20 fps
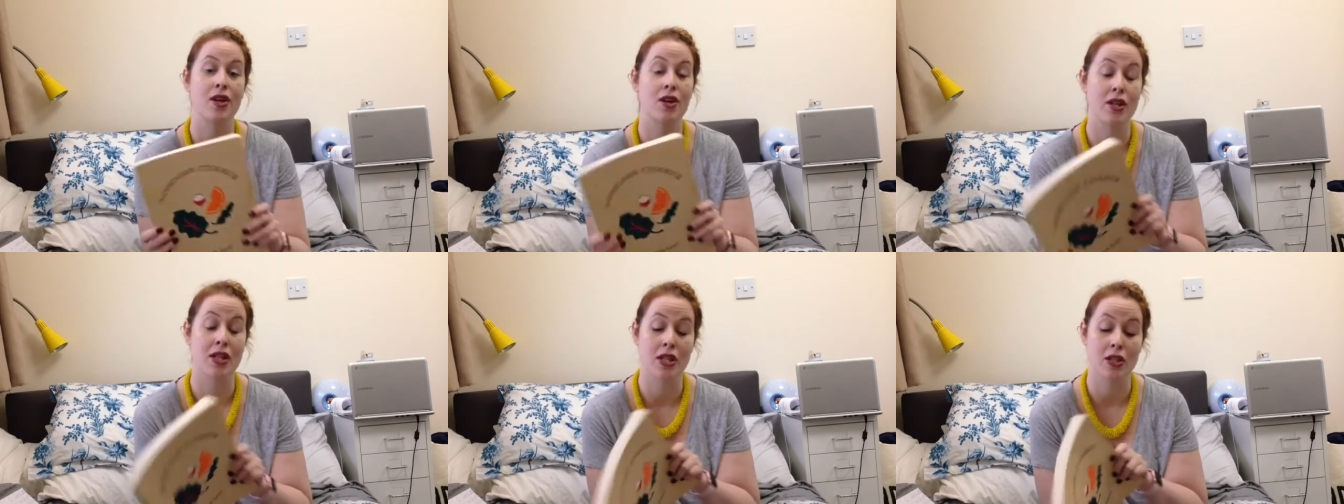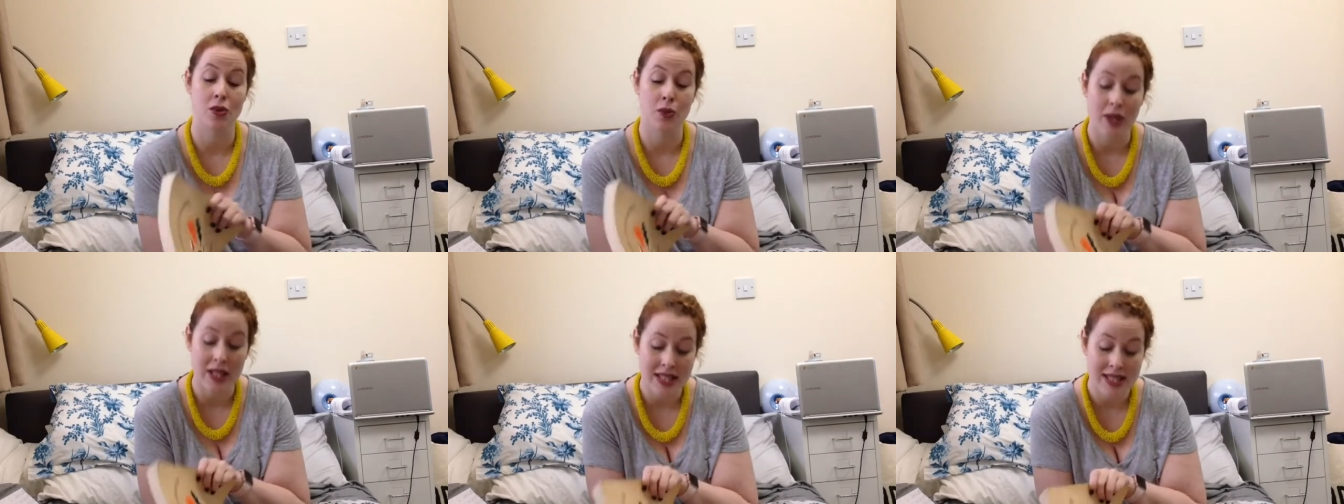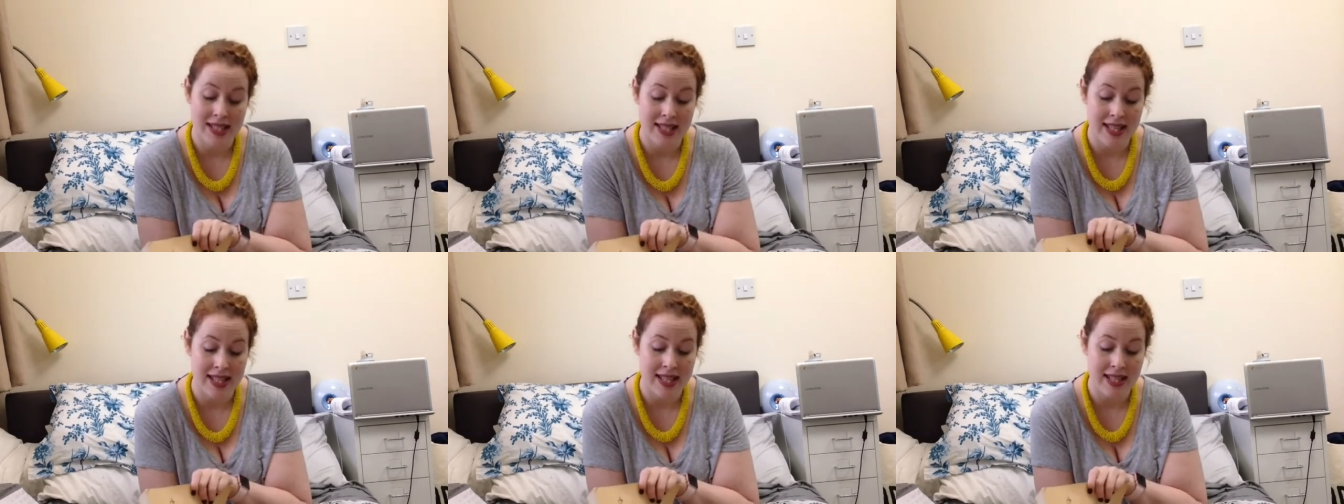early
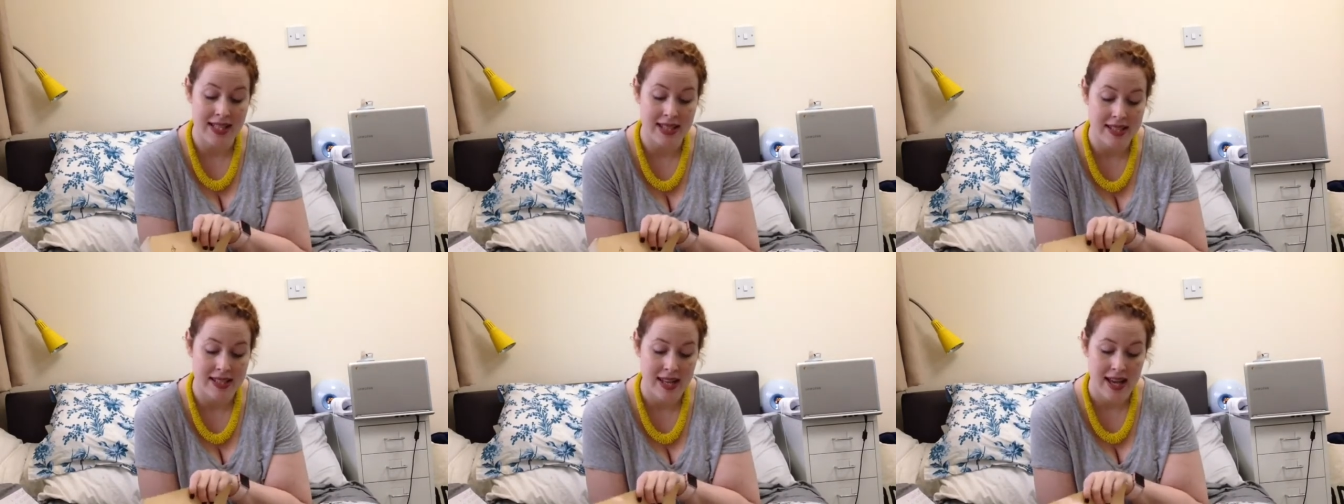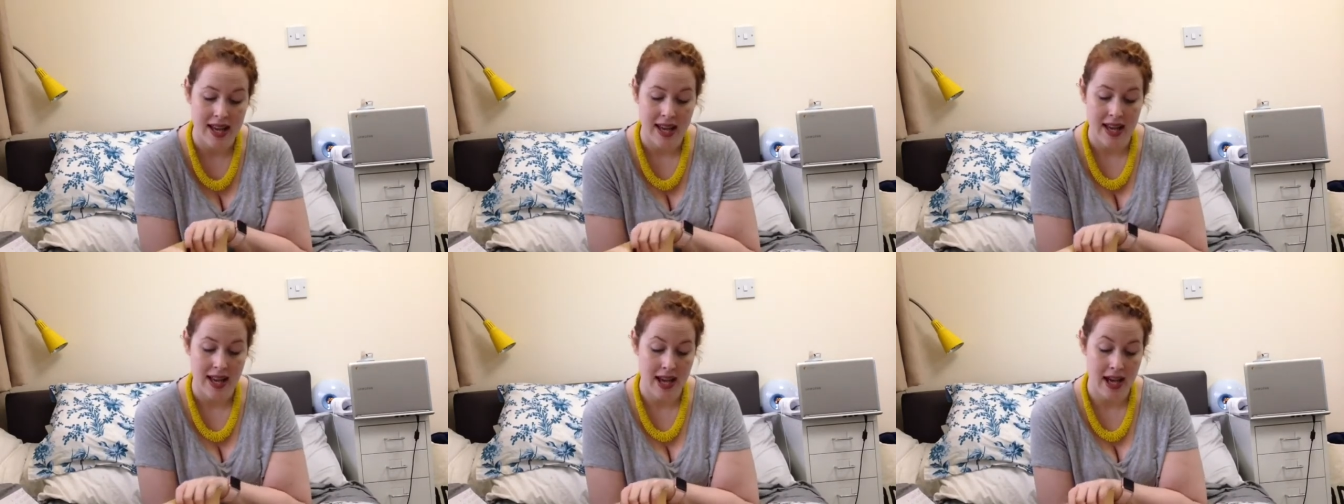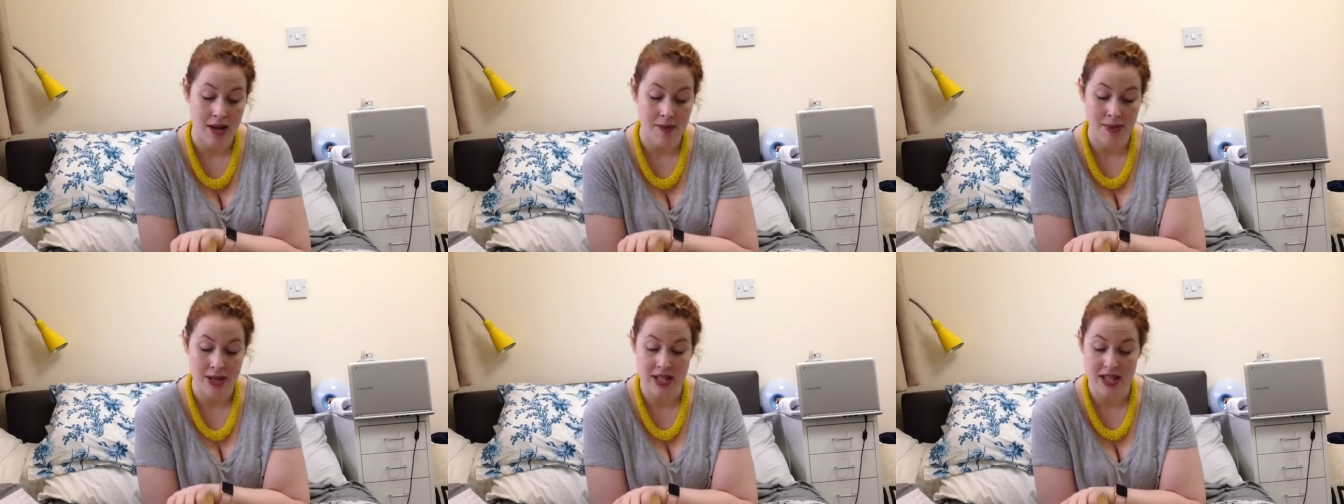20s,
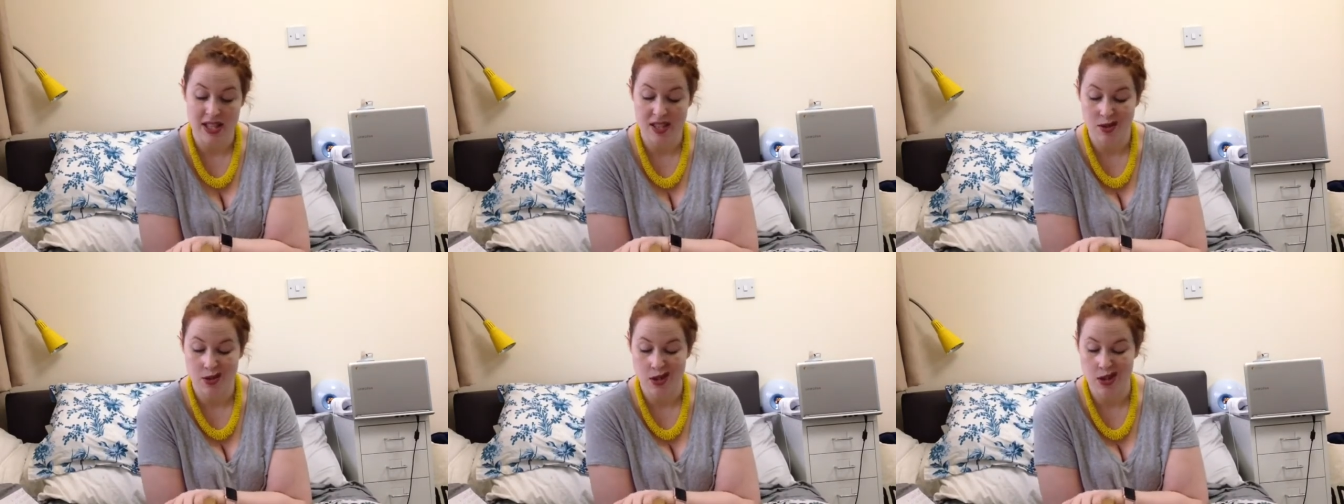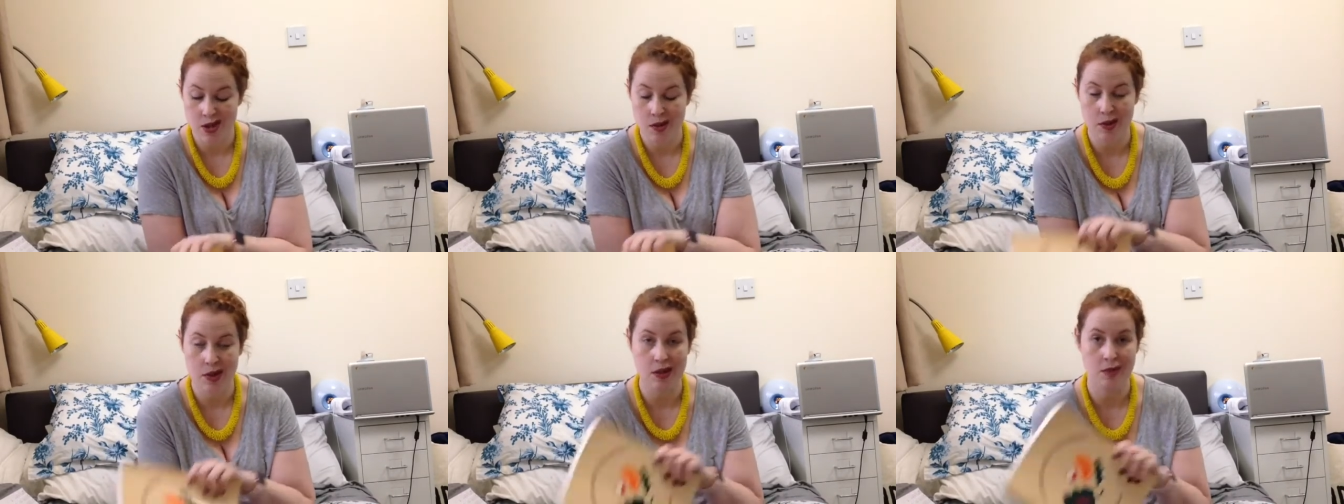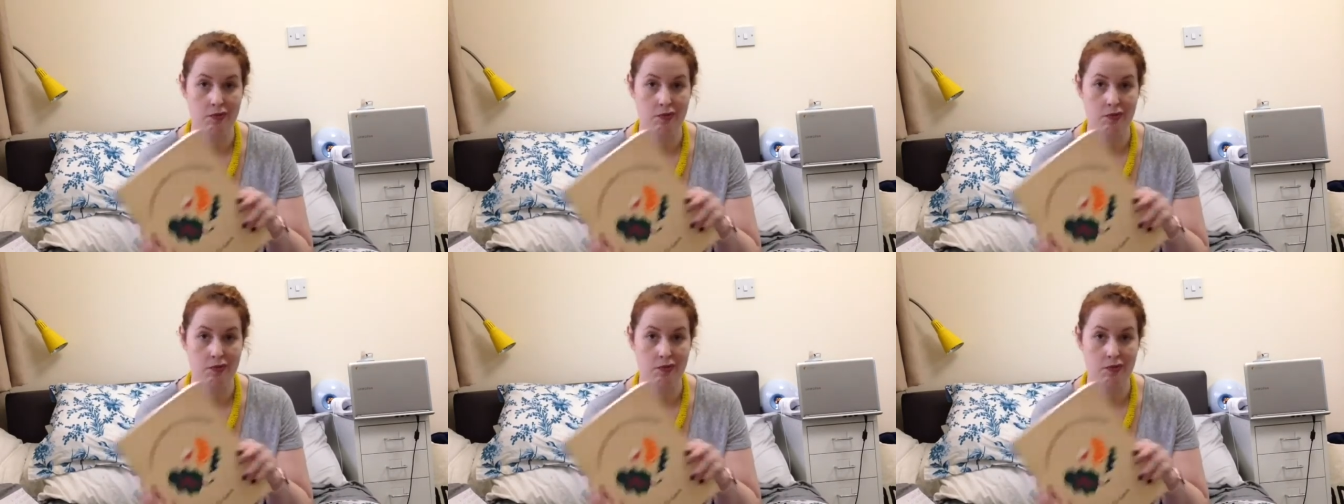um, and this was the